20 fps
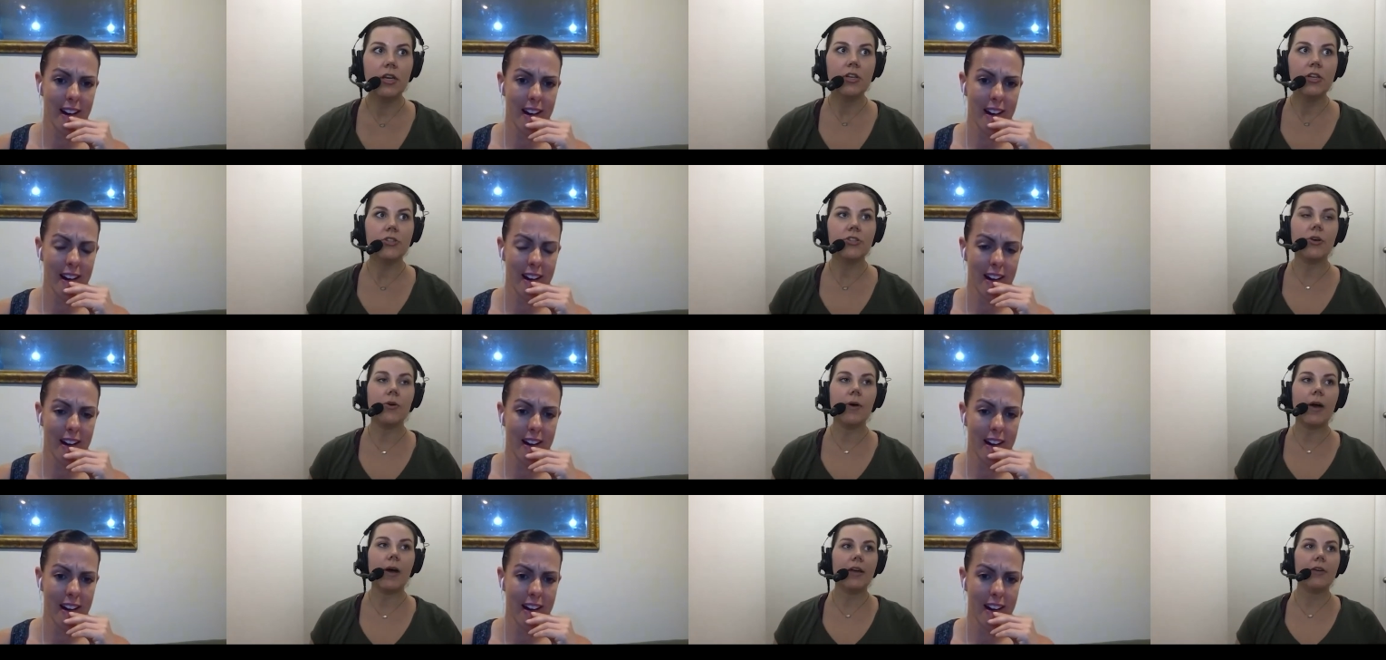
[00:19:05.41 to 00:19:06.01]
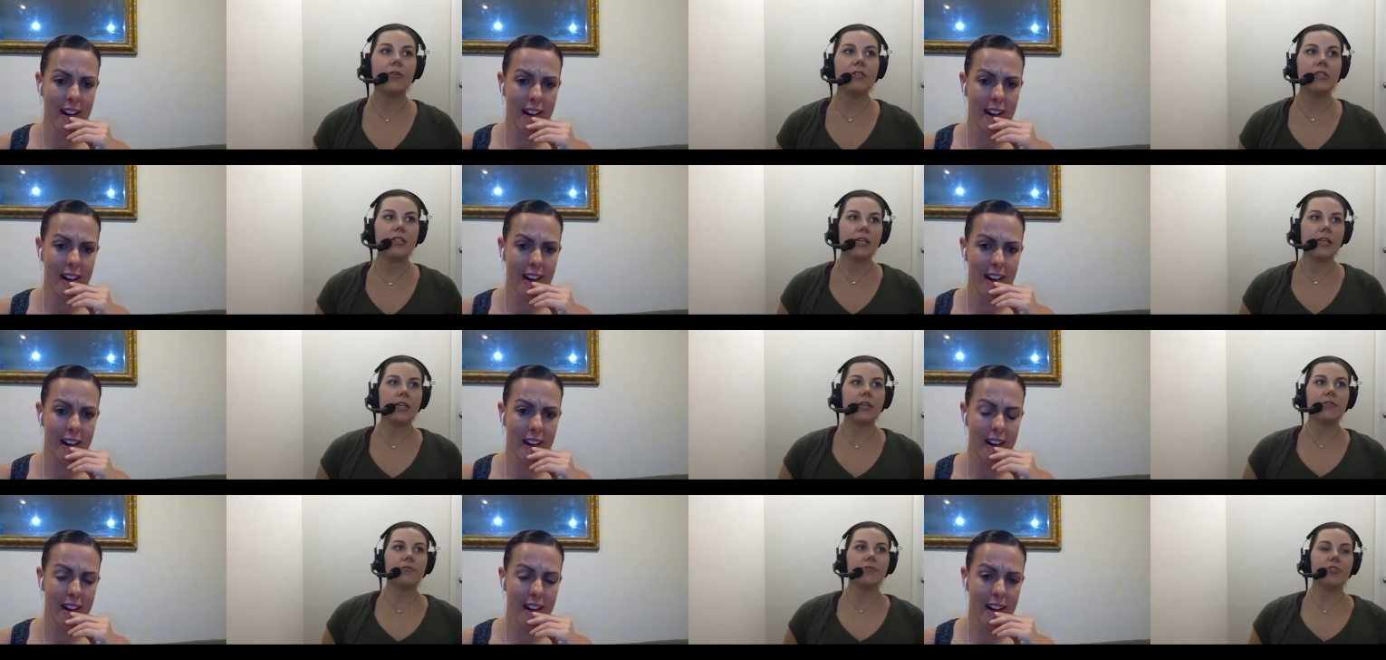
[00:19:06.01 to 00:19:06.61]
Speaker 1: so I always
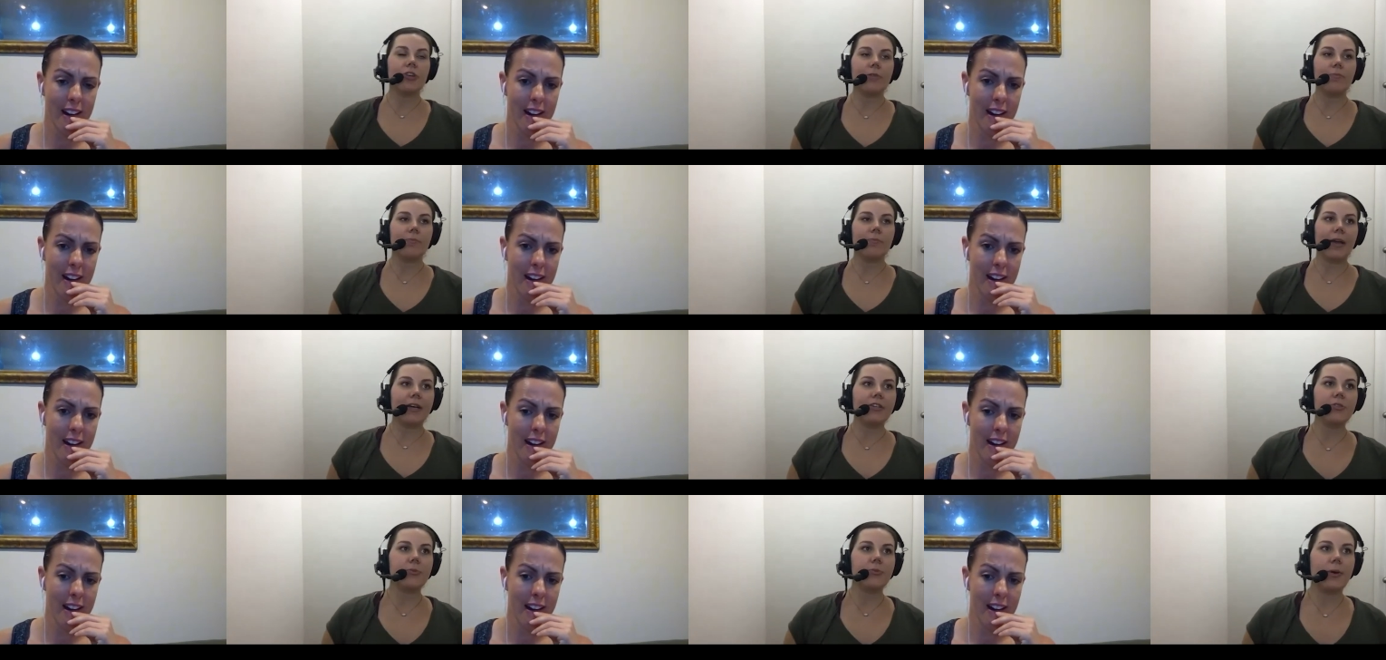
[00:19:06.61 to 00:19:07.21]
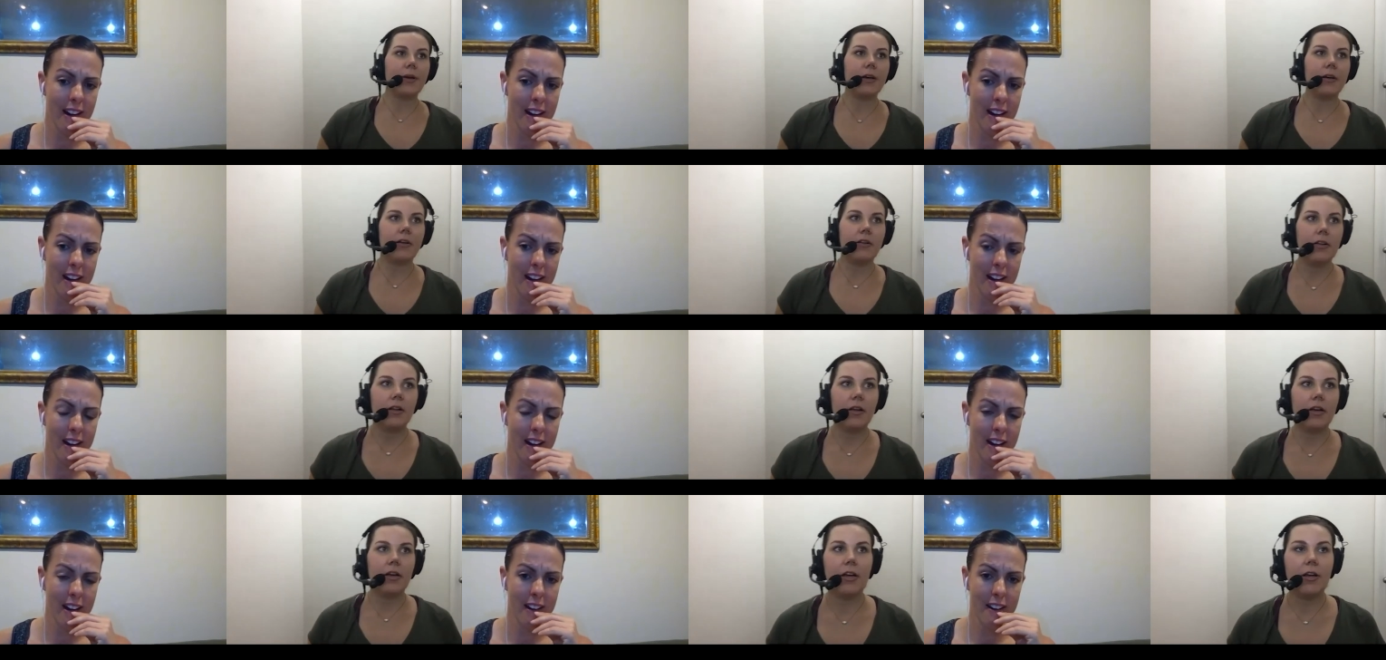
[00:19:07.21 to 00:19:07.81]
think of John Maxwell
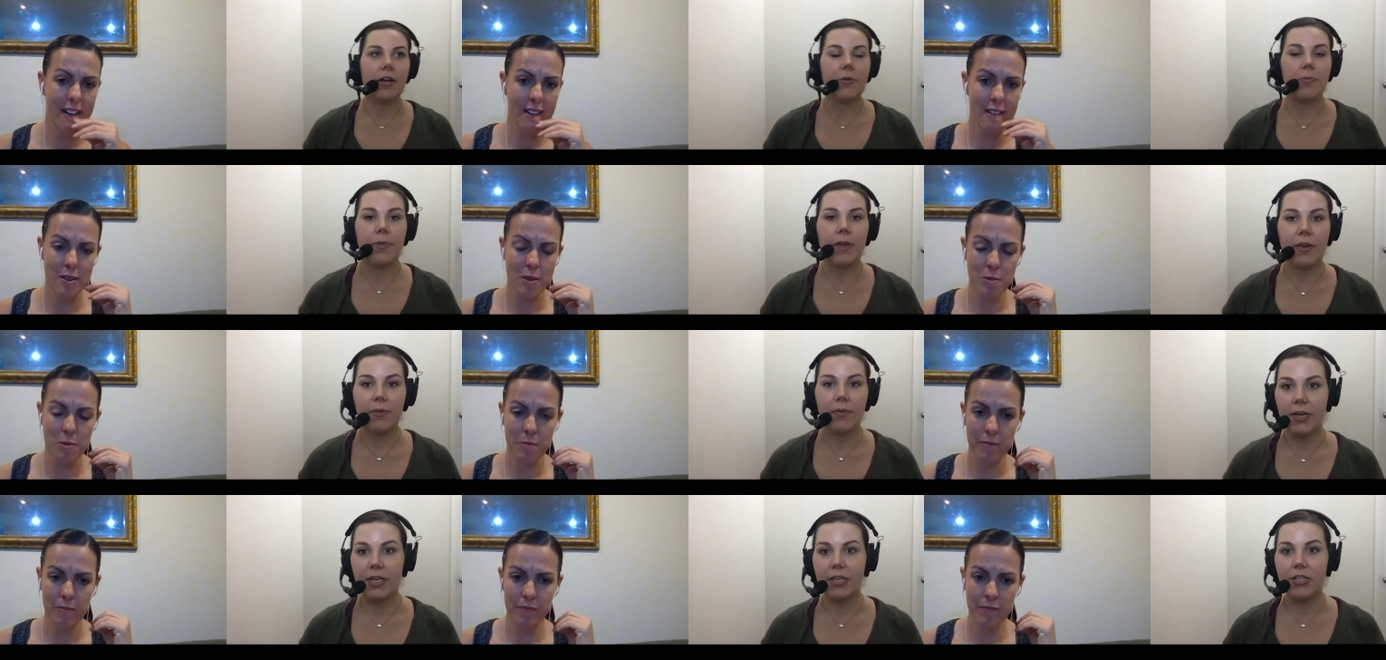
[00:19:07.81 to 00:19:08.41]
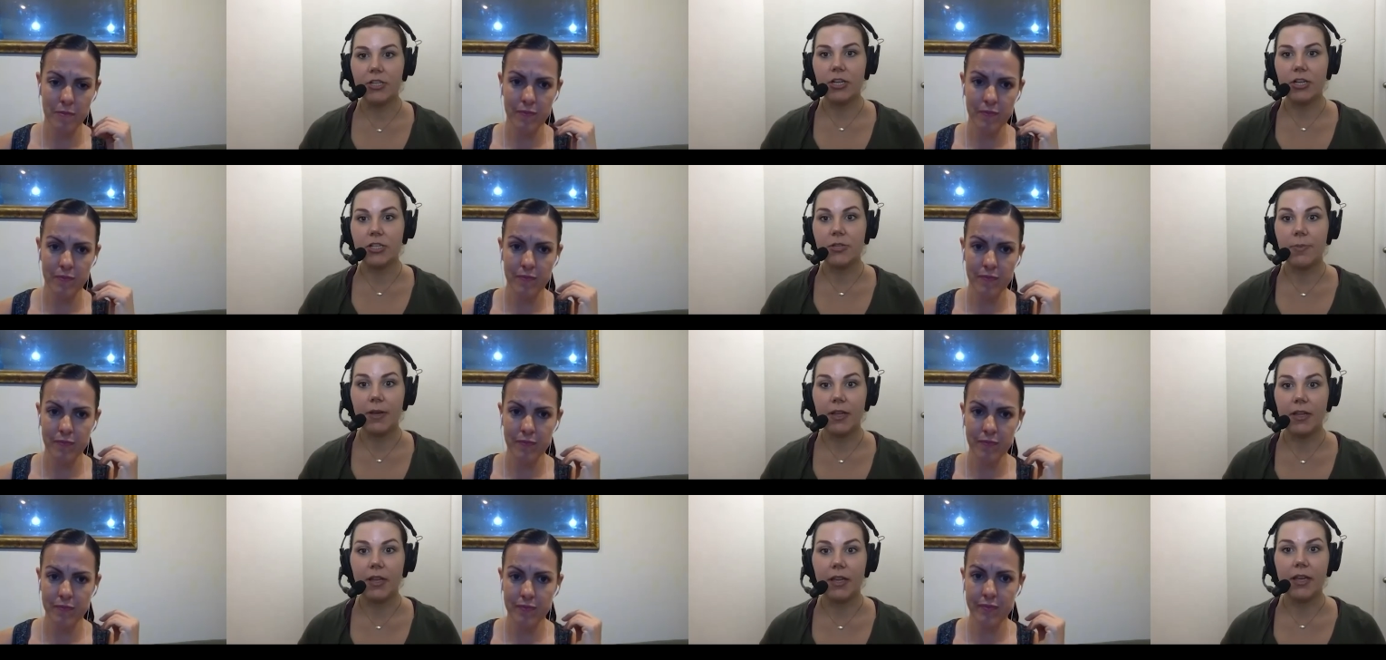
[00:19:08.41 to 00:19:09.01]
um, when he talks
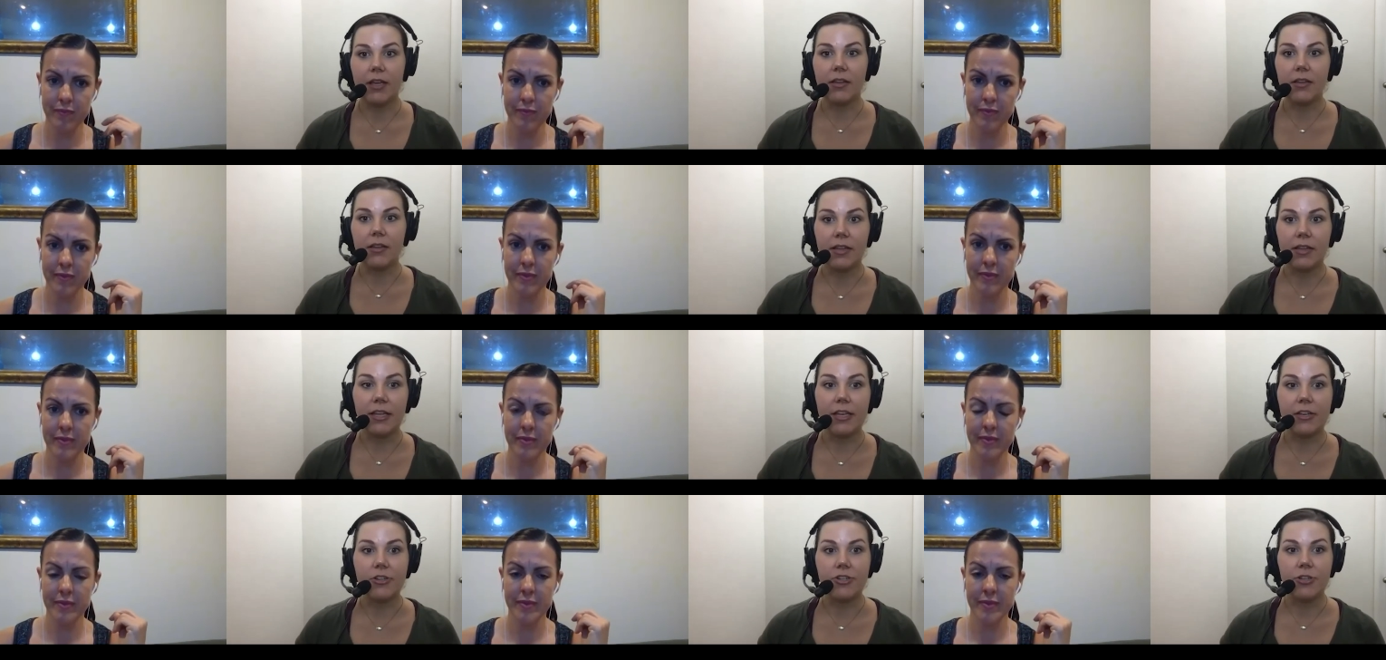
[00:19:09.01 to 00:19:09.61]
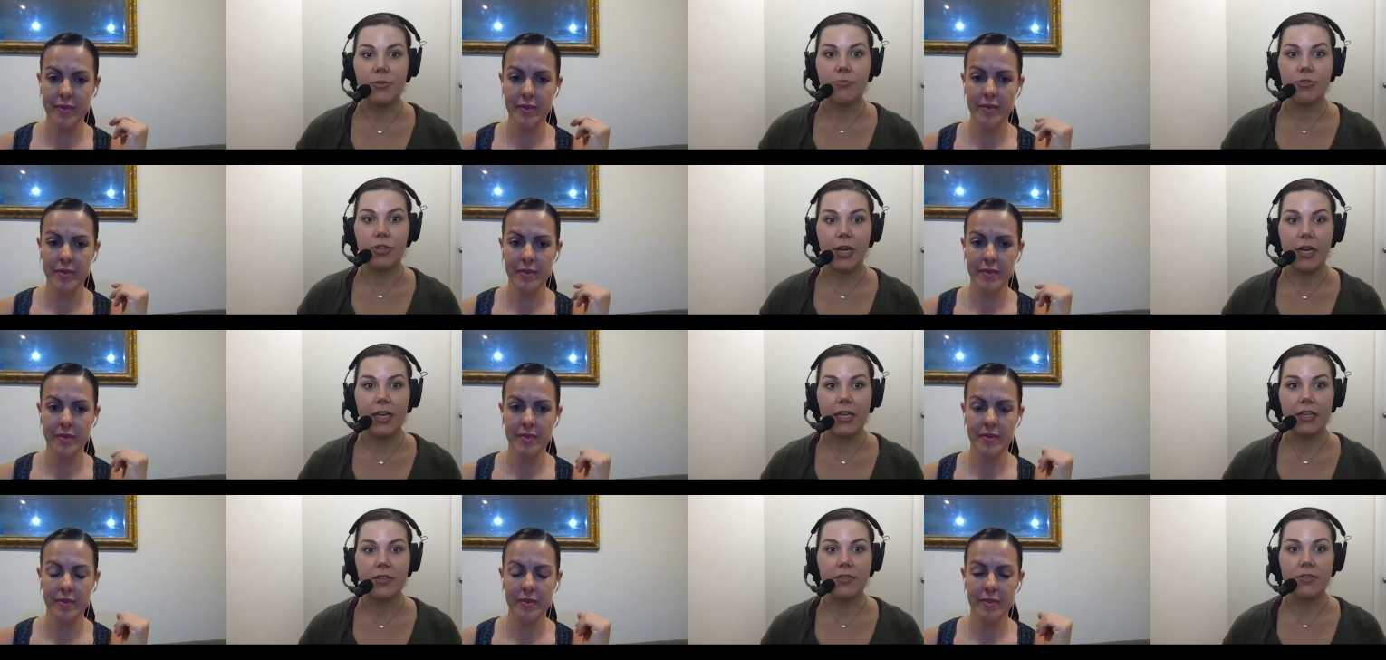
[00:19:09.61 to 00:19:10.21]
about like leadership
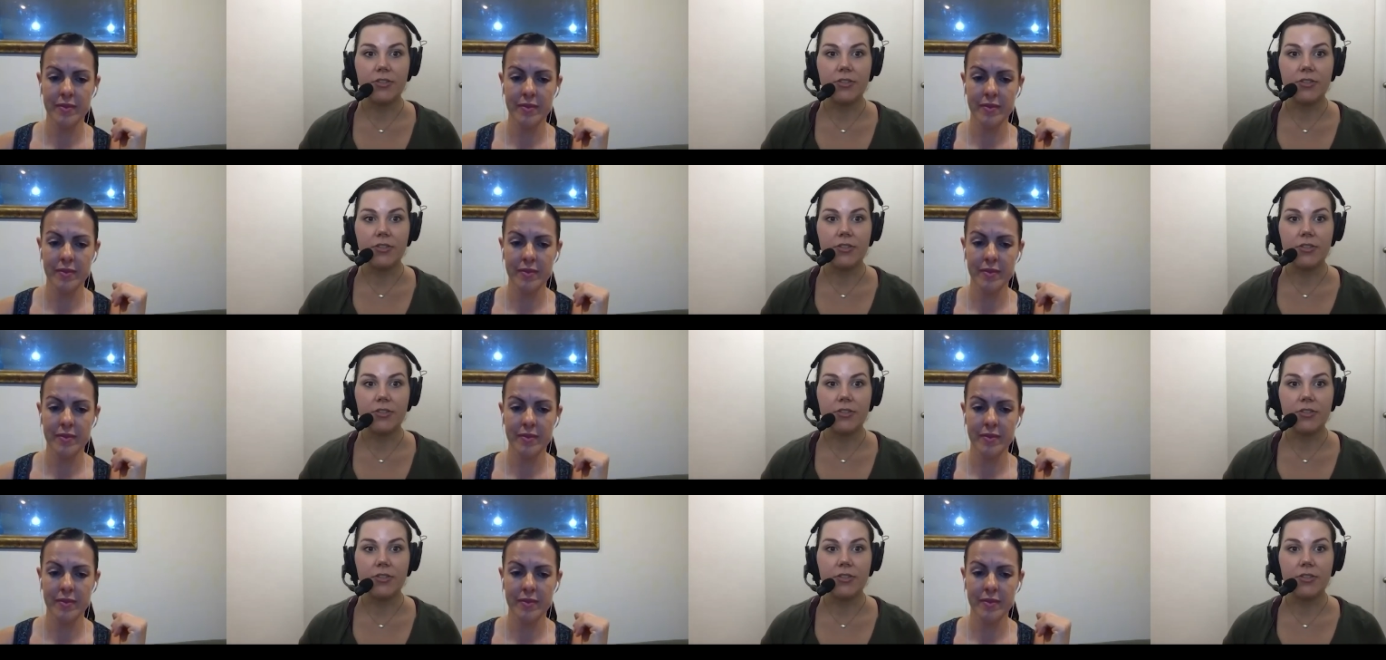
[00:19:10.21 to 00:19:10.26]
training.